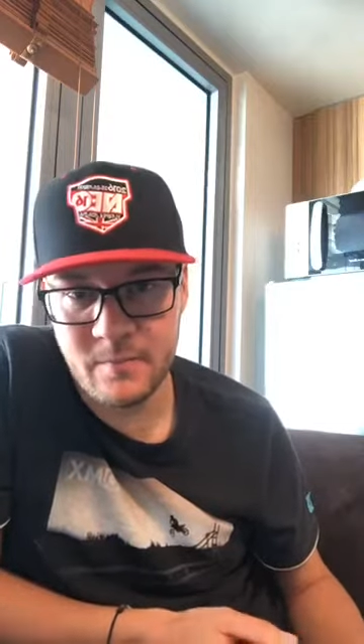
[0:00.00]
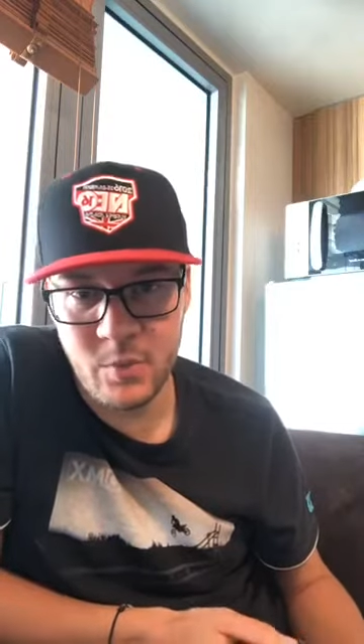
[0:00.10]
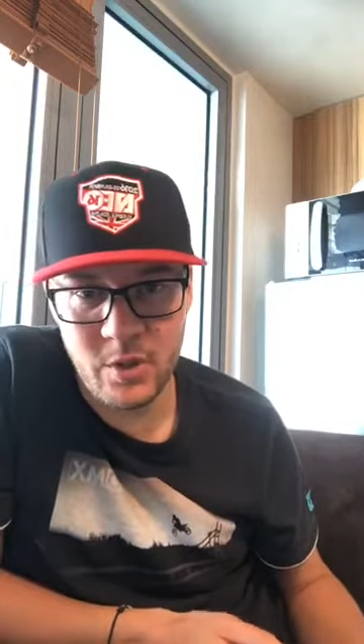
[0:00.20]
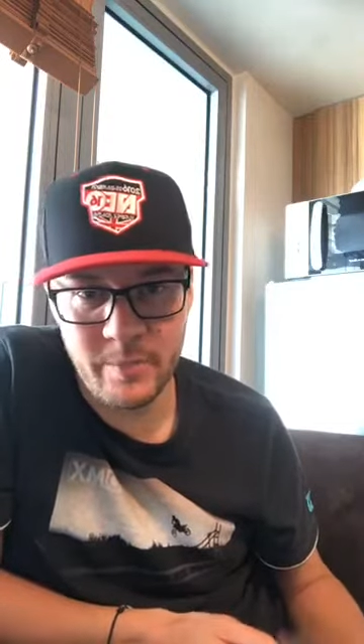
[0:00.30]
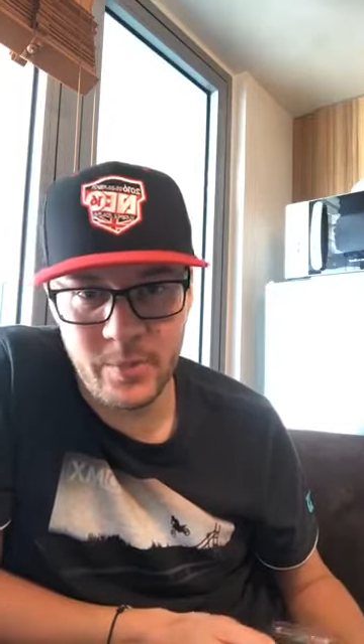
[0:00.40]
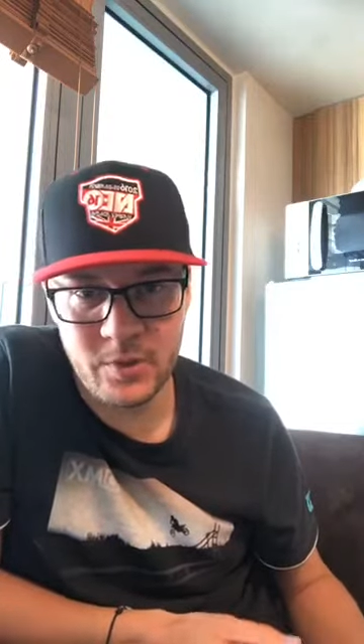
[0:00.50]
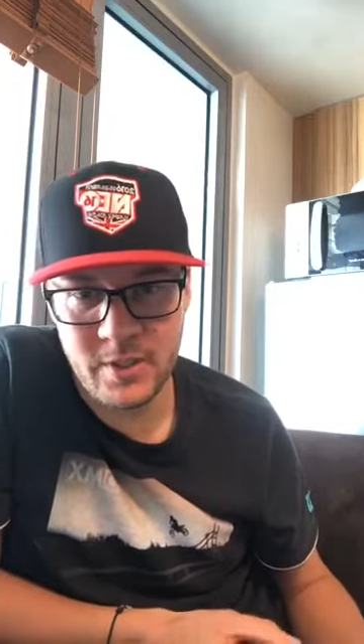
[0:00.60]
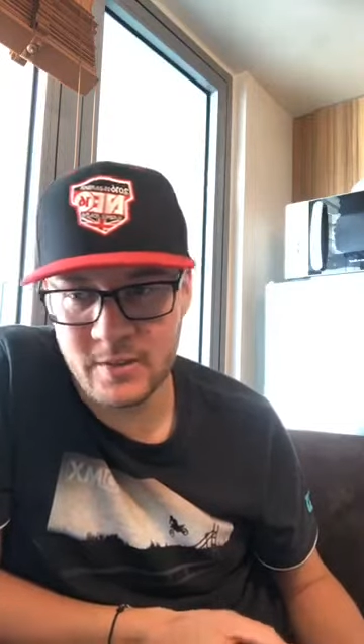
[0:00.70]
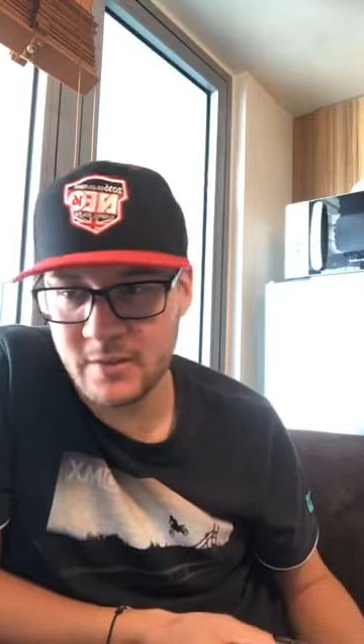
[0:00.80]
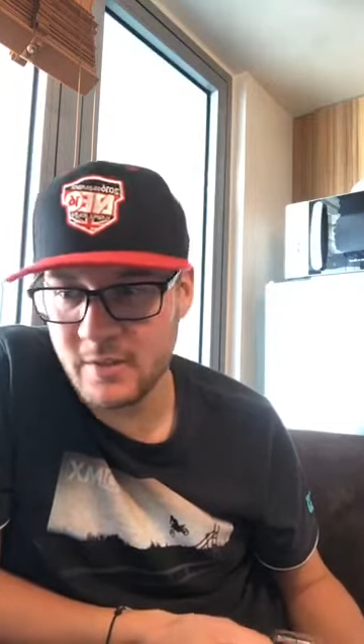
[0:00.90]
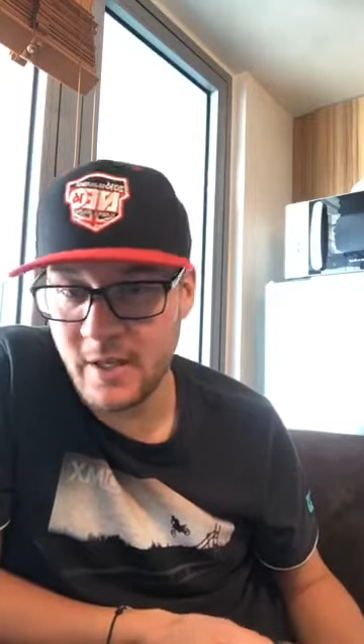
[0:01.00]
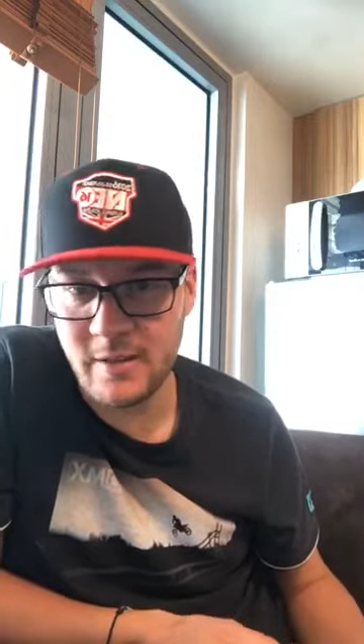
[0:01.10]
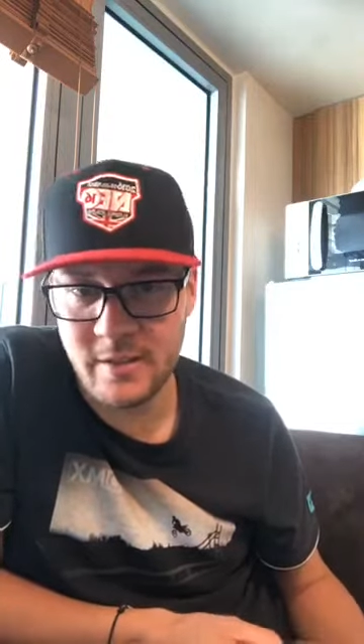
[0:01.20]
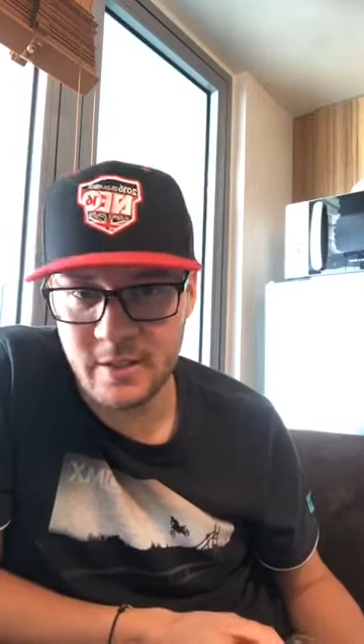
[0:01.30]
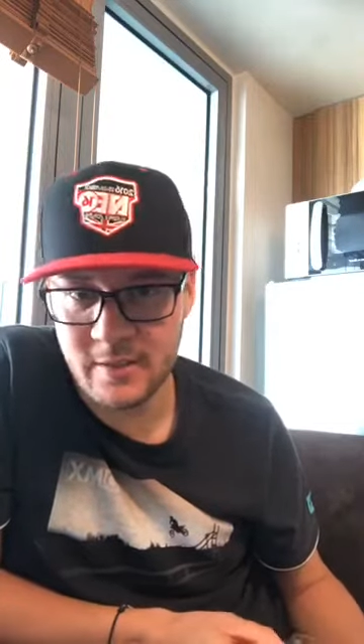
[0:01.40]
More important, I
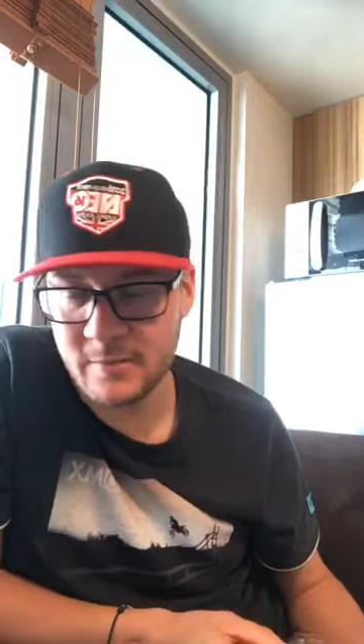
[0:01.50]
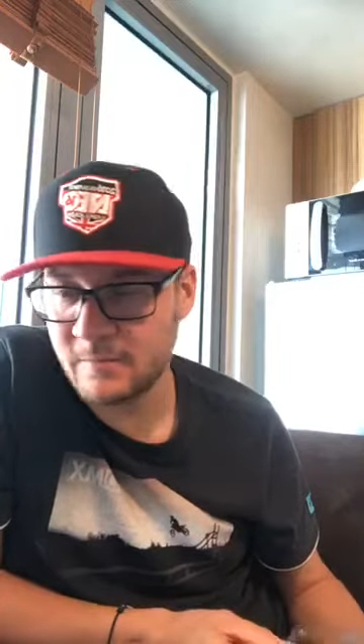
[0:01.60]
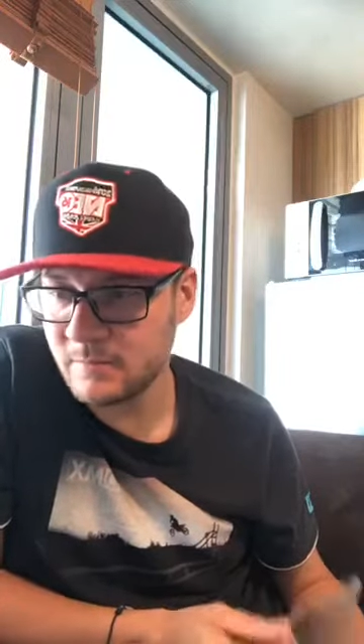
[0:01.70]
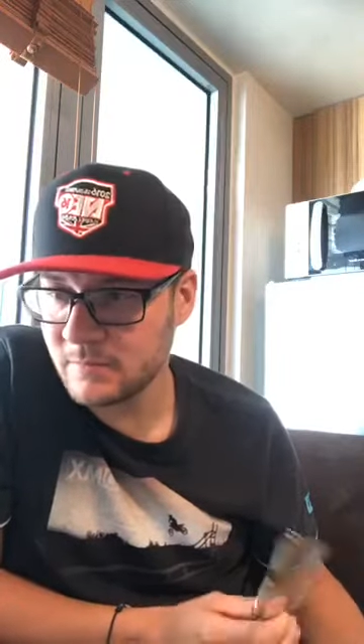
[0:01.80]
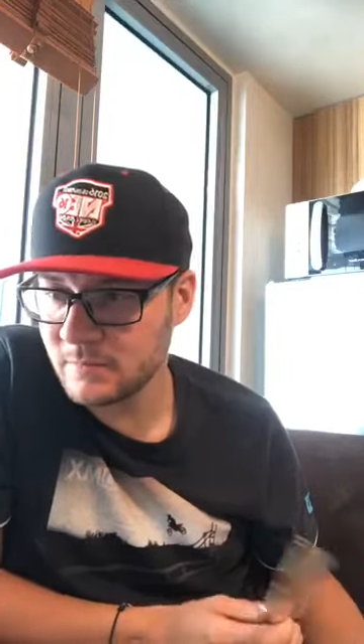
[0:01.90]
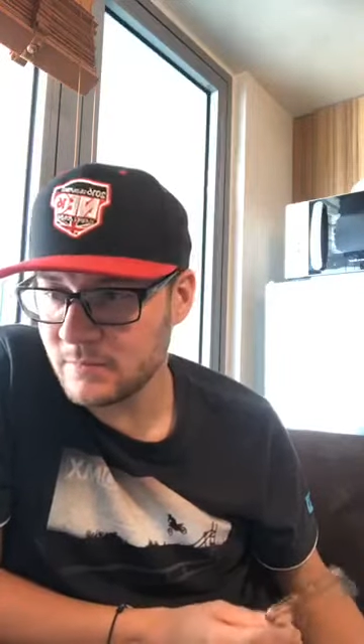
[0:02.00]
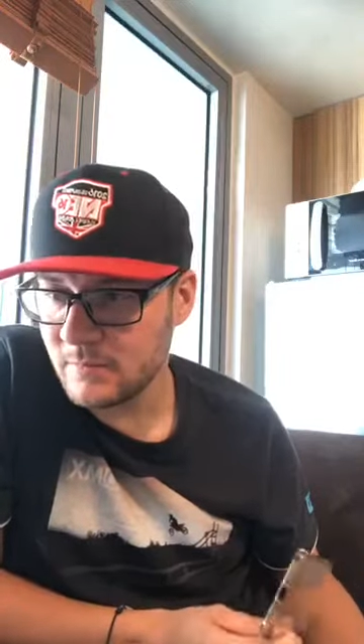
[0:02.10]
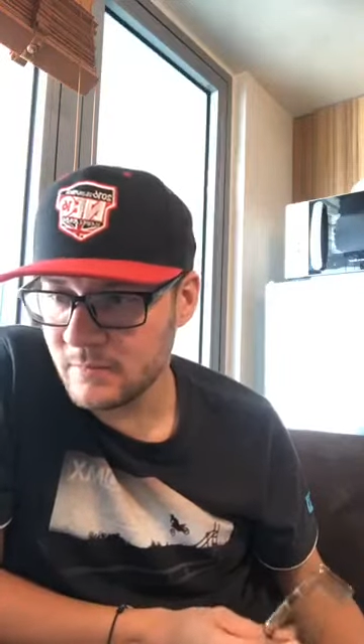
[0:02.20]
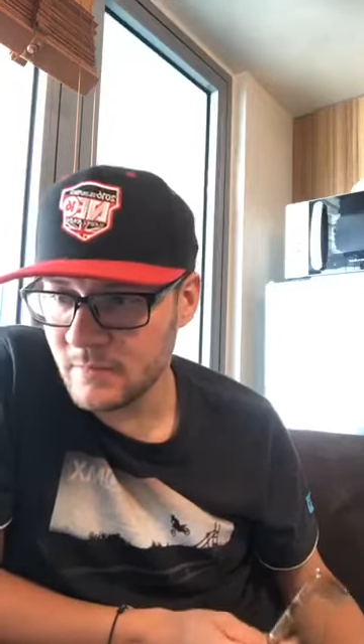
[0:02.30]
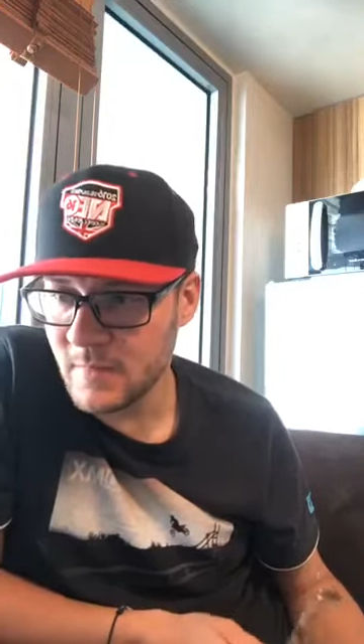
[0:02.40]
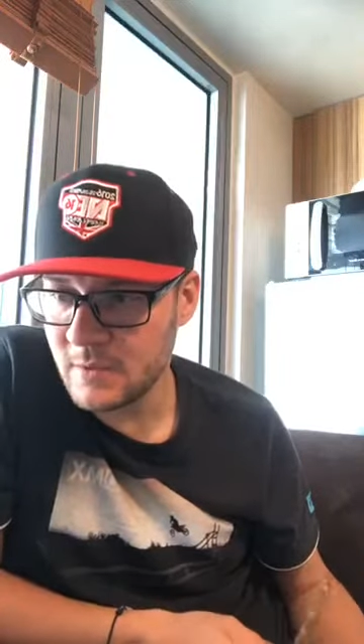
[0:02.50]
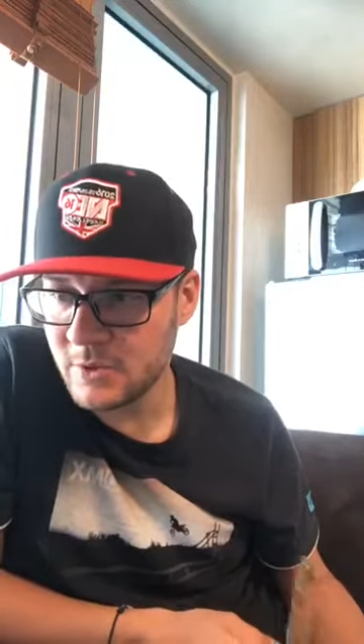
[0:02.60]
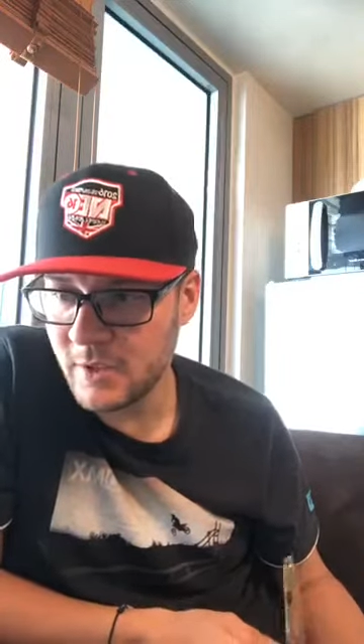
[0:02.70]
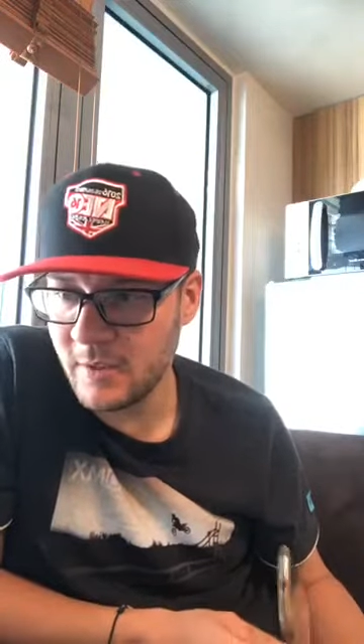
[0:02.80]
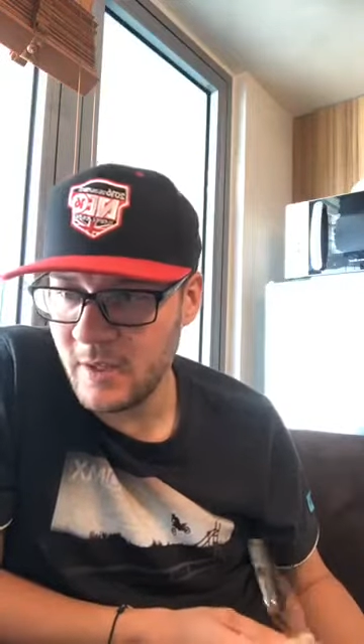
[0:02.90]
think.
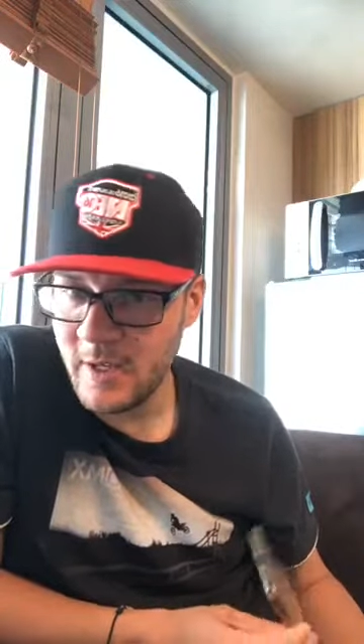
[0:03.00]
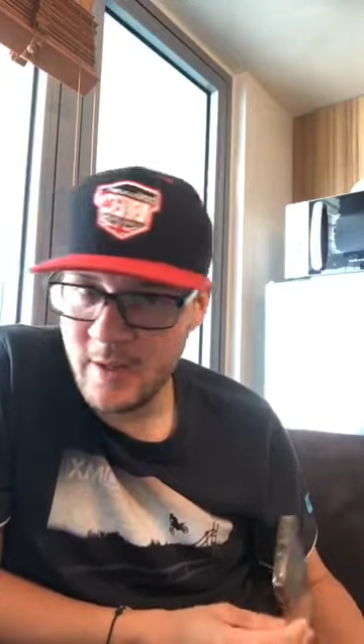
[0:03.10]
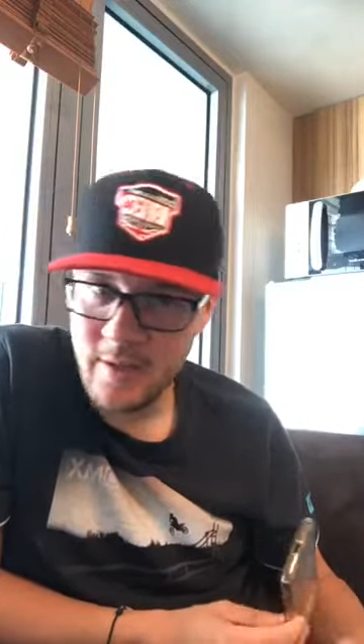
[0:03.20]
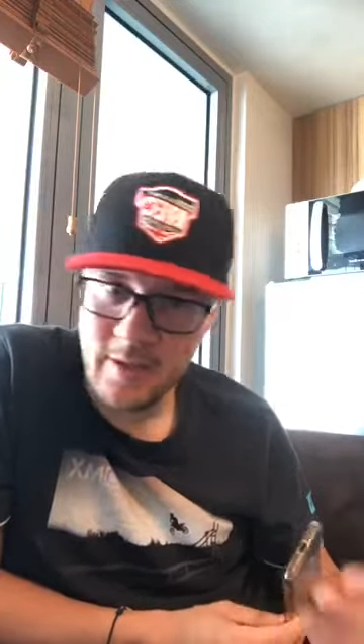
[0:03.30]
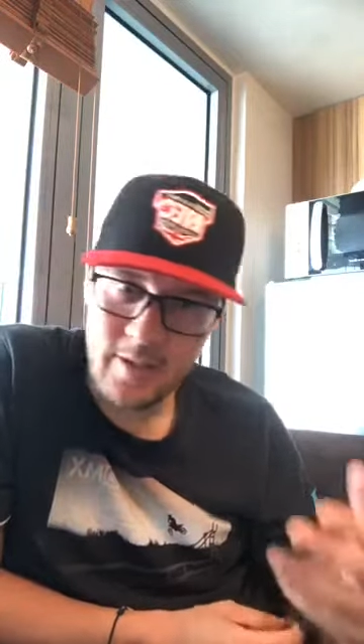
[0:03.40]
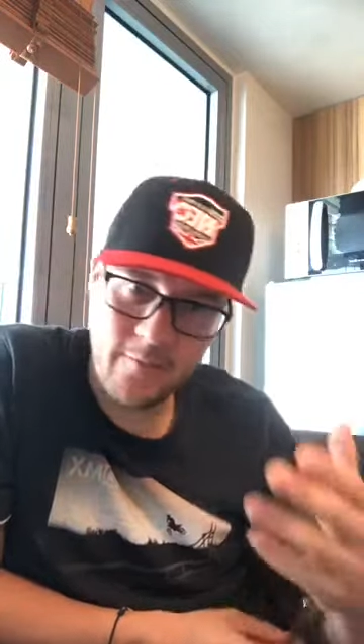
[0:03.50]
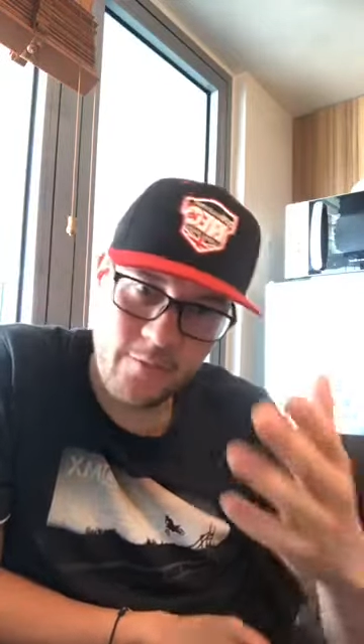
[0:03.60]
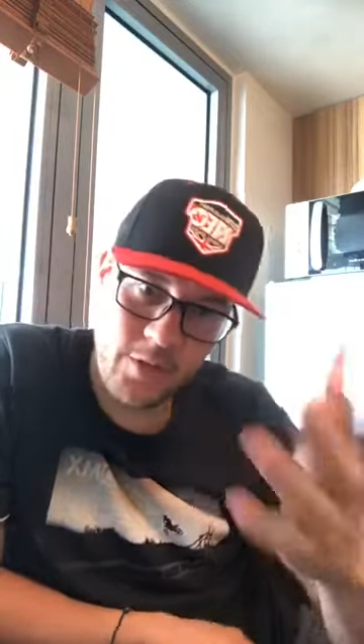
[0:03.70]
So, if